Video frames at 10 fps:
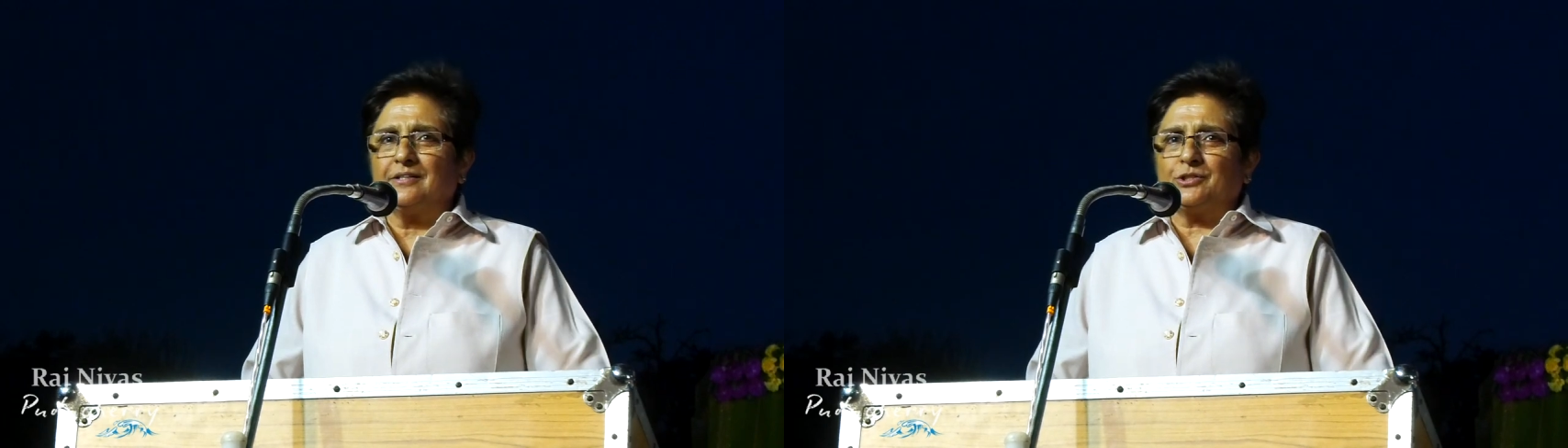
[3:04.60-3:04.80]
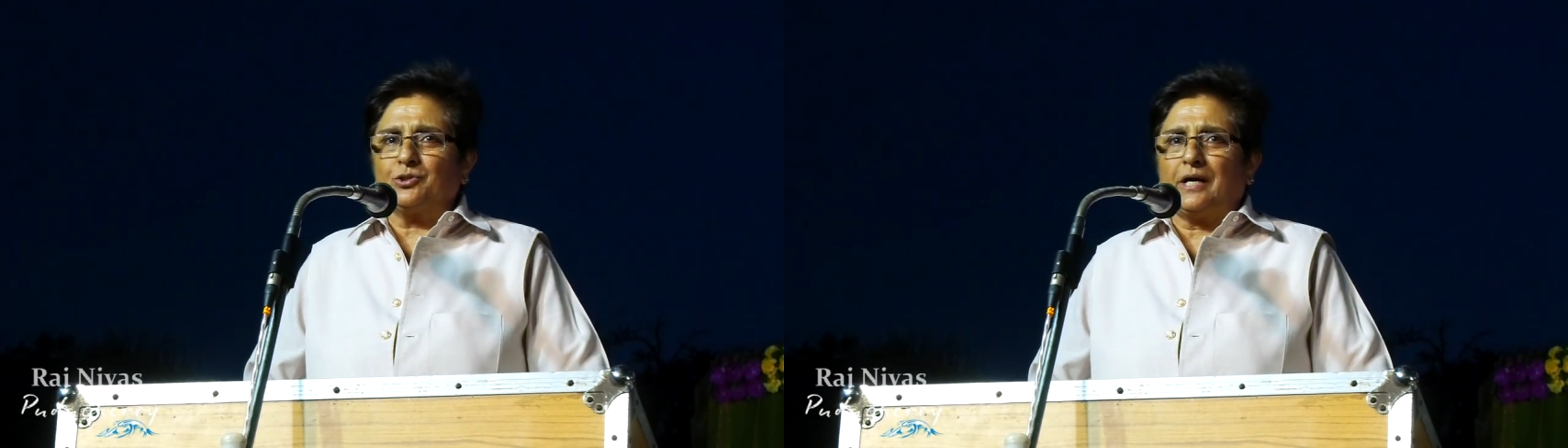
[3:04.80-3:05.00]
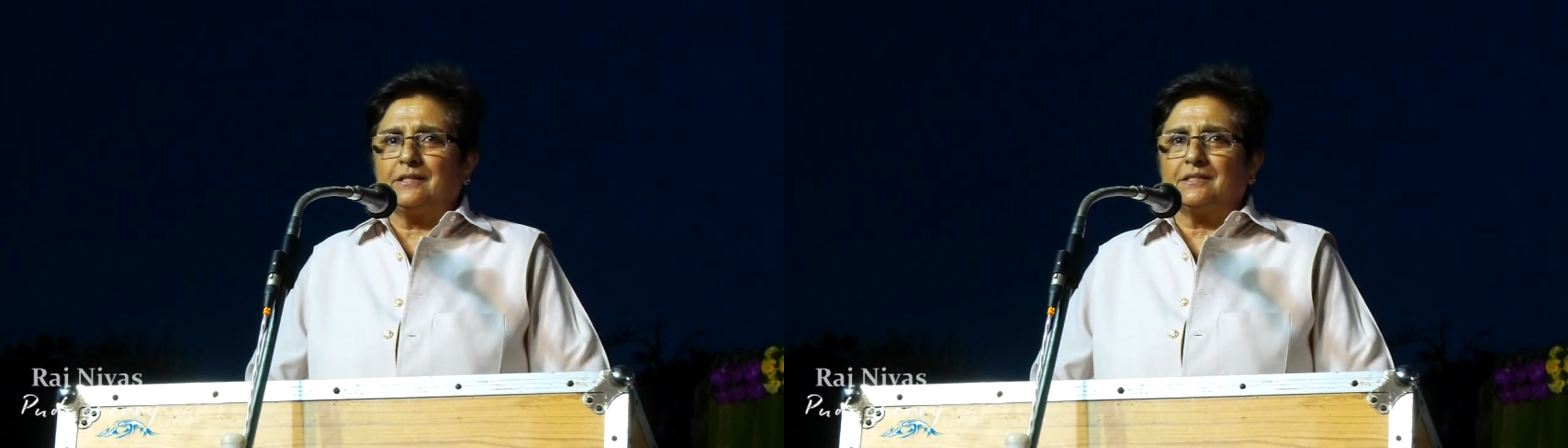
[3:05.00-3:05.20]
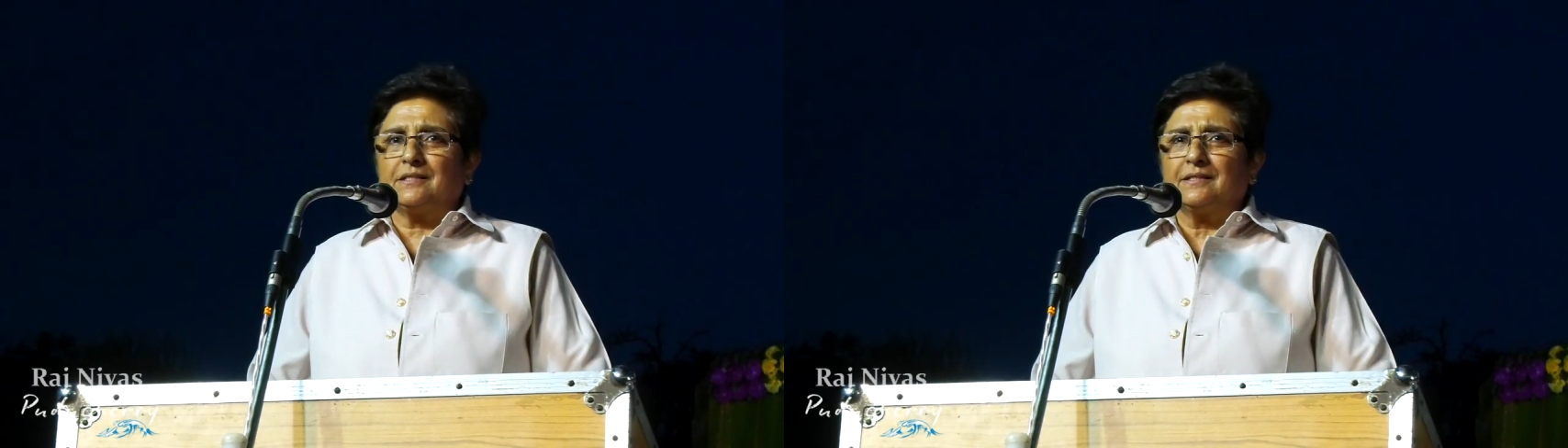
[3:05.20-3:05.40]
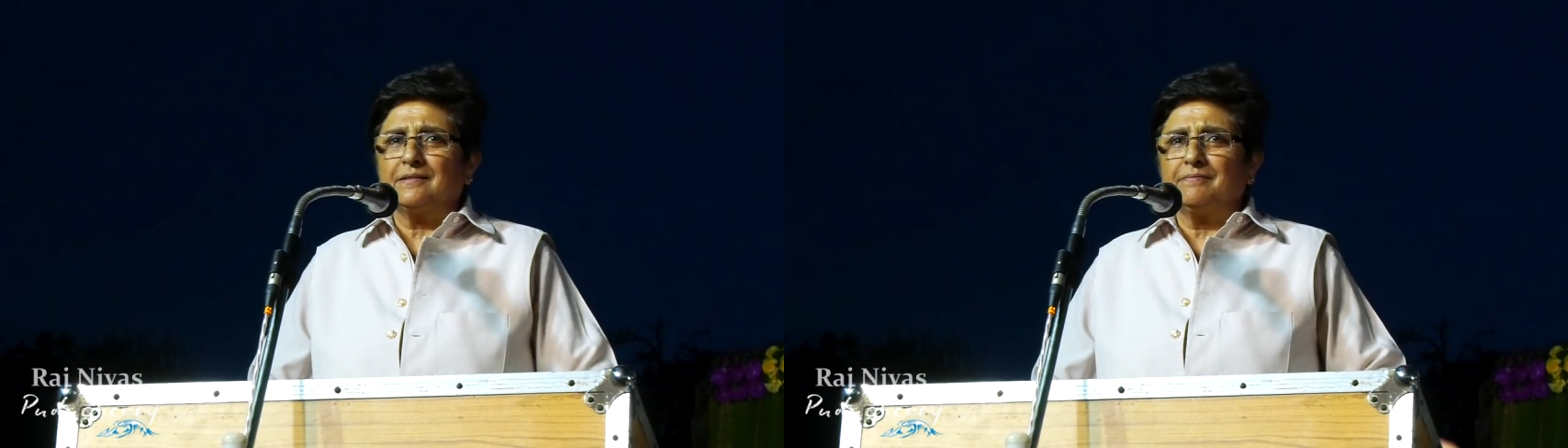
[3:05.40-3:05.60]
Raise your
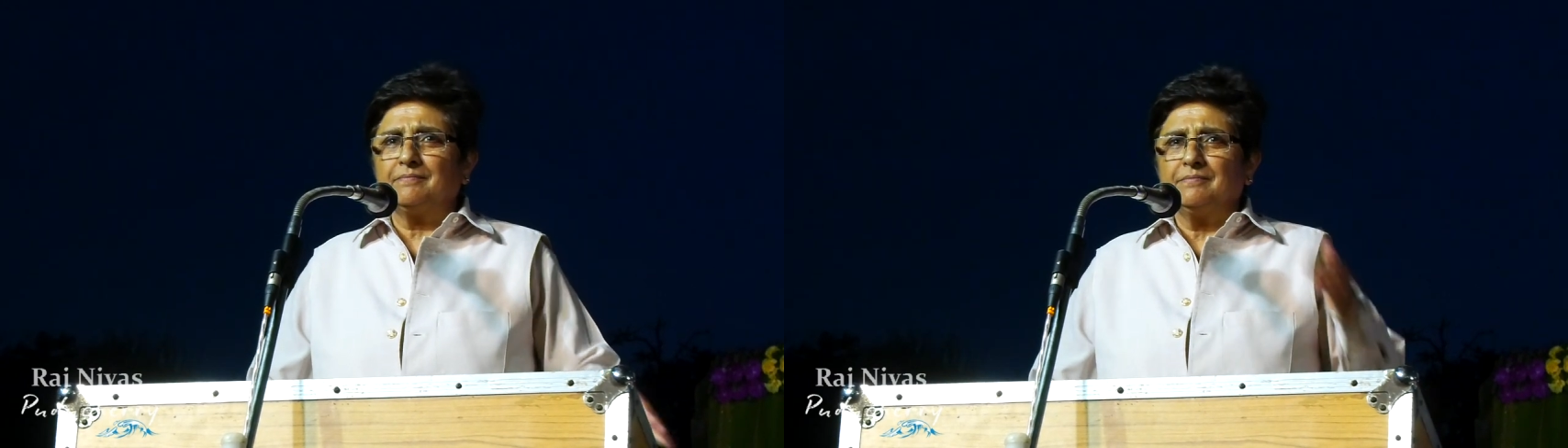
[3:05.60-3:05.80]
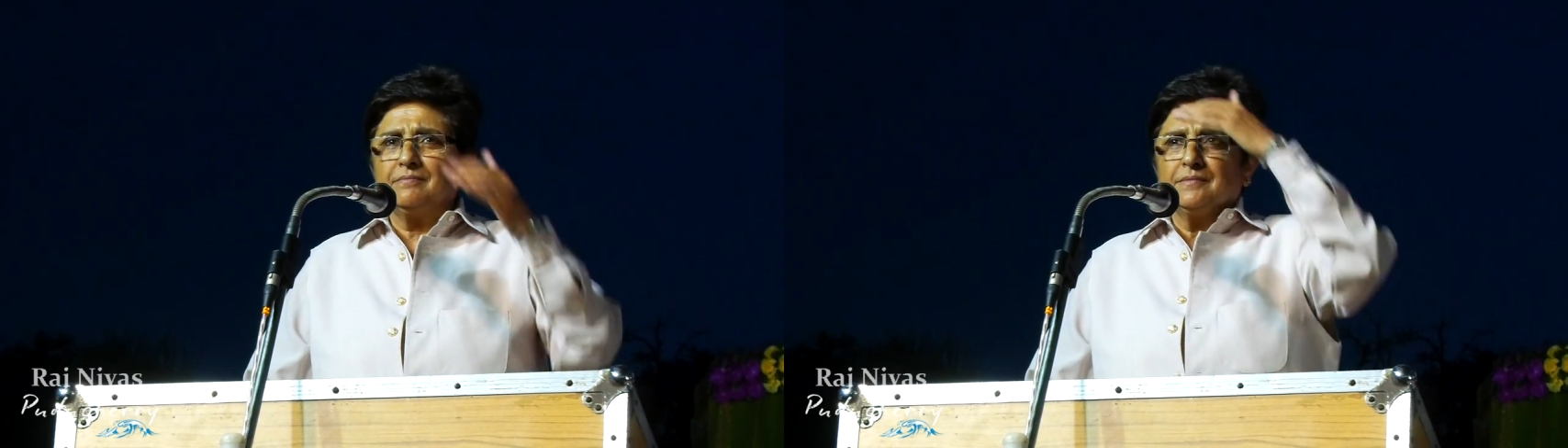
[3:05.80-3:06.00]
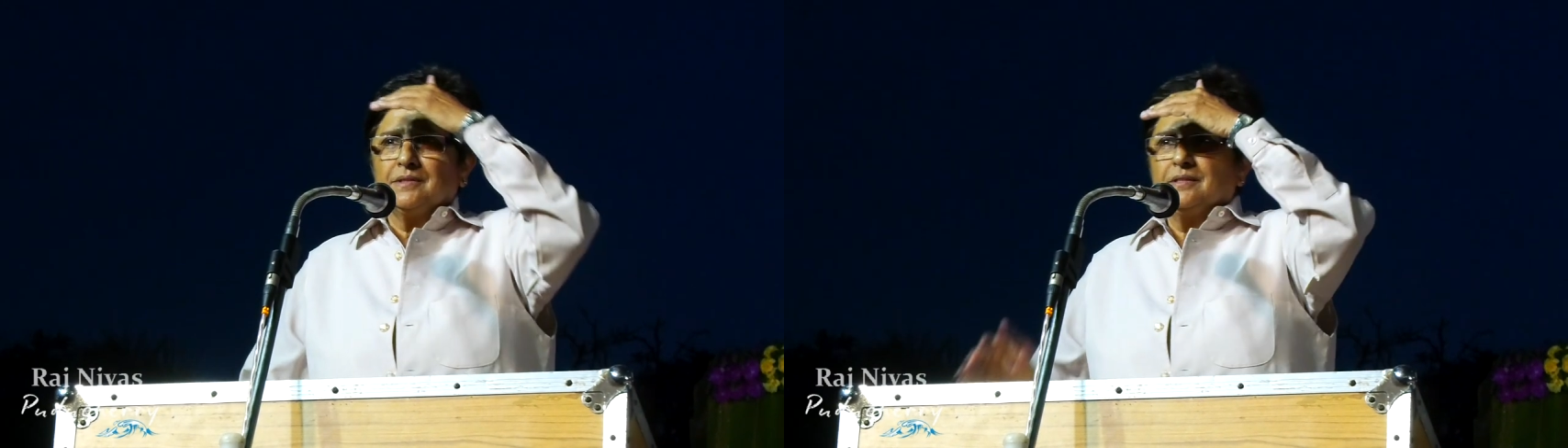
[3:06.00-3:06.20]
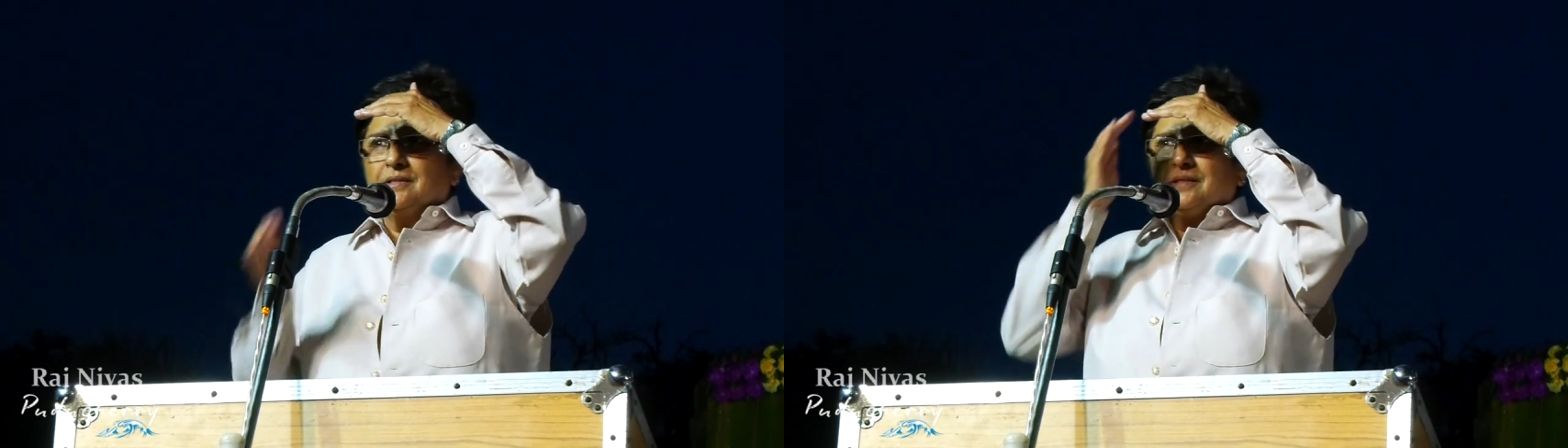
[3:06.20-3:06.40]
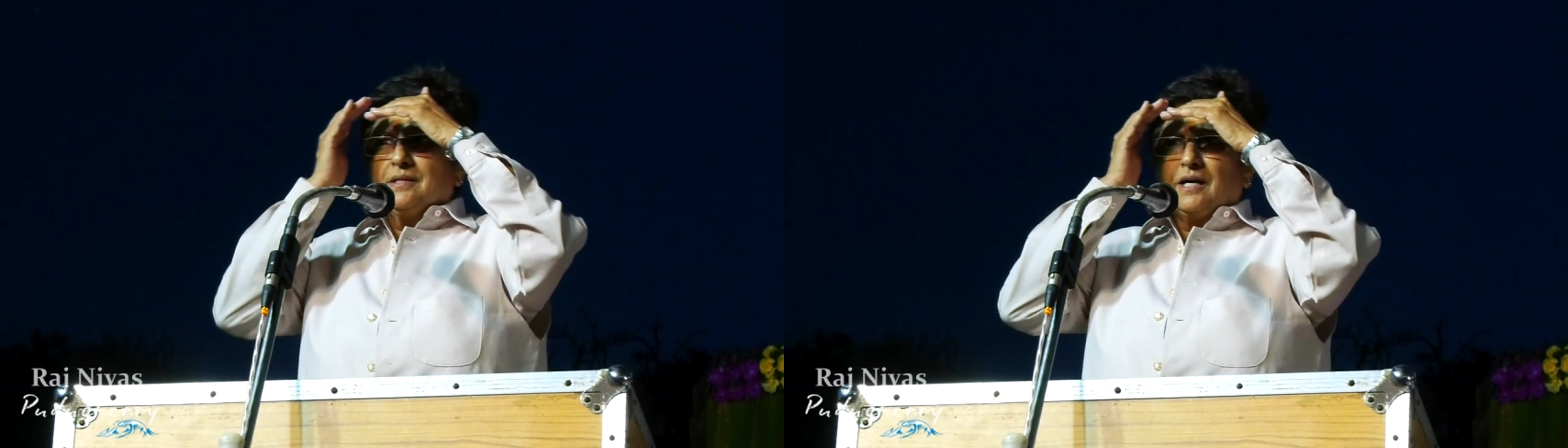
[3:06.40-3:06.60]
hands.
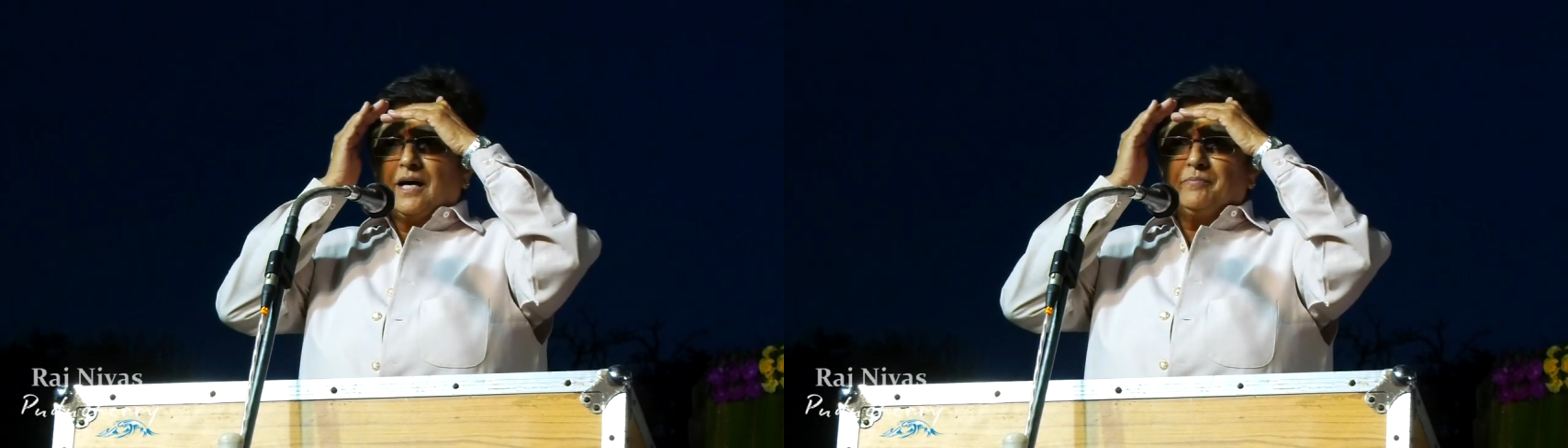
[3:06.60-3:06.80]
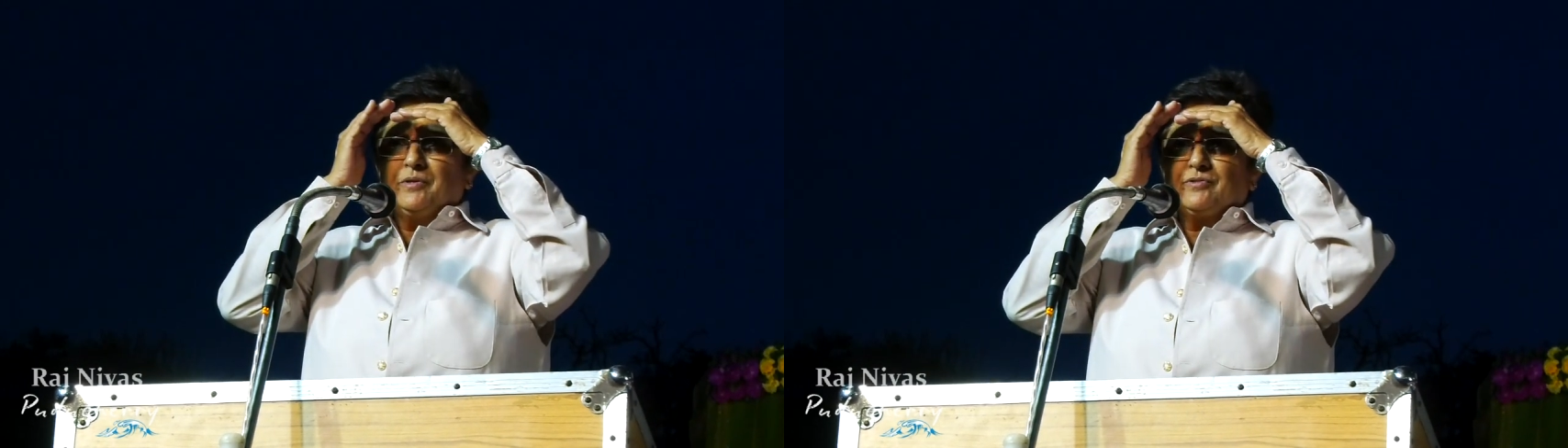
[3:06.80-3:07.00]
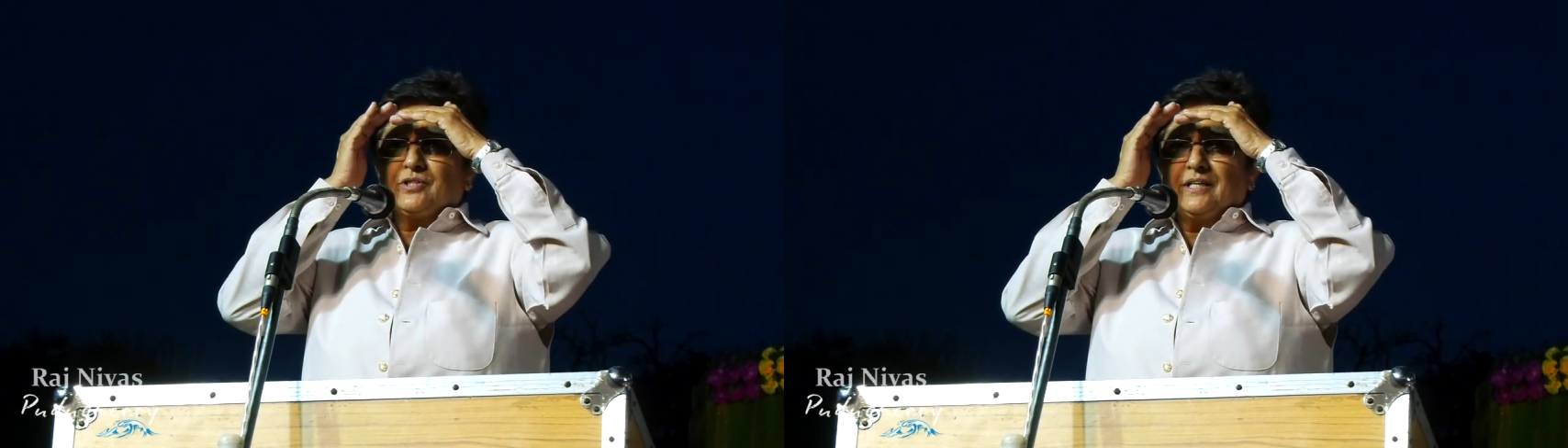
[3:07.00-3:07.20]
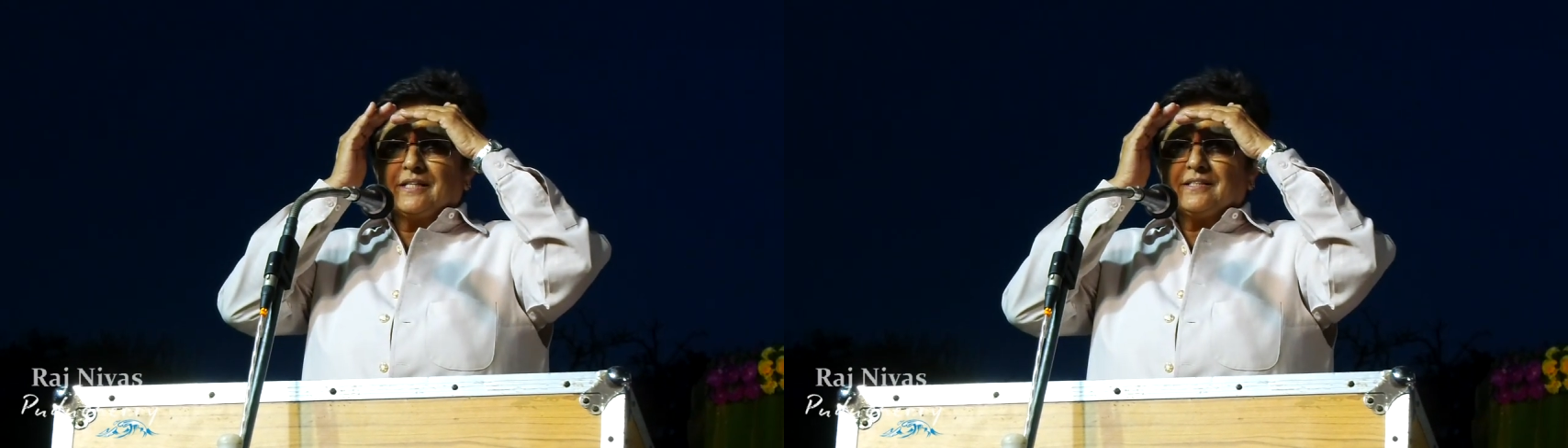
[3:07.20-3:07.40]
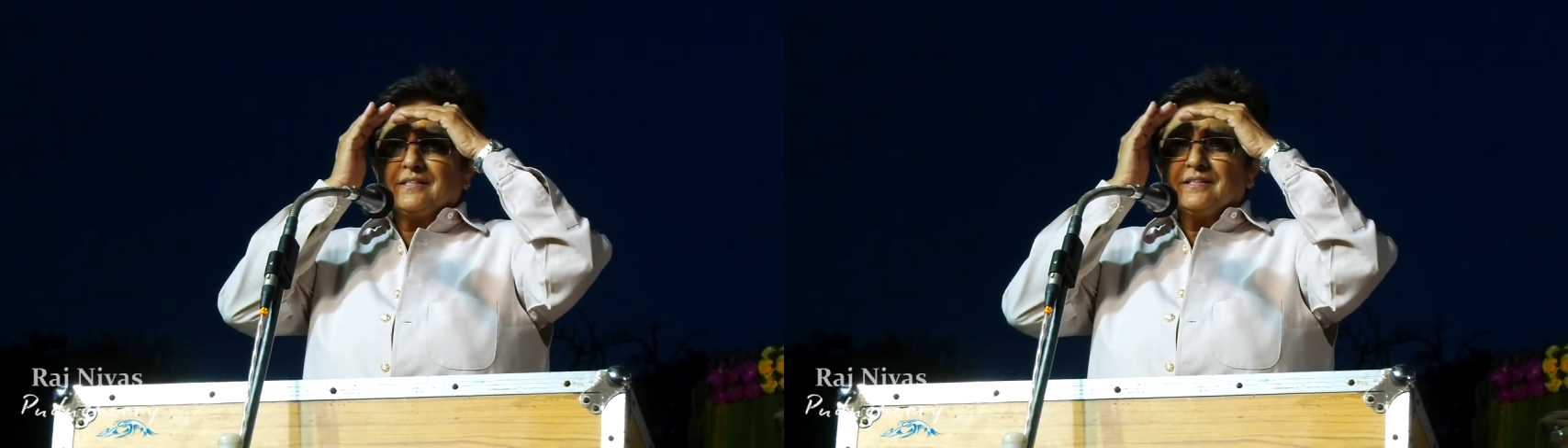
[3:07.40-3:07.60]
How many have seen
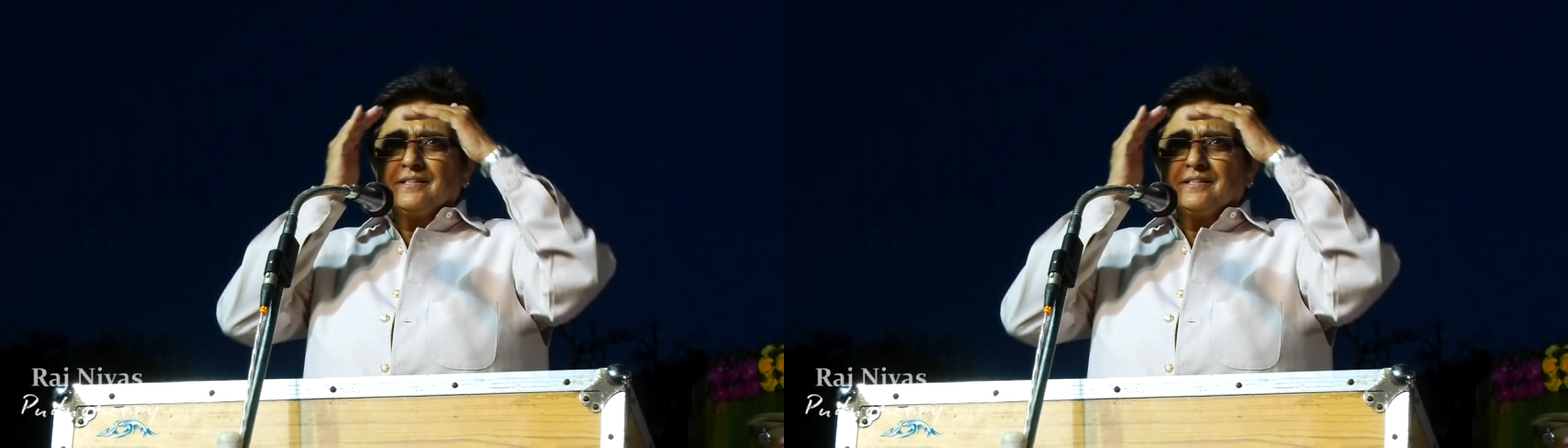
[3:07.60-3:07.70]
it?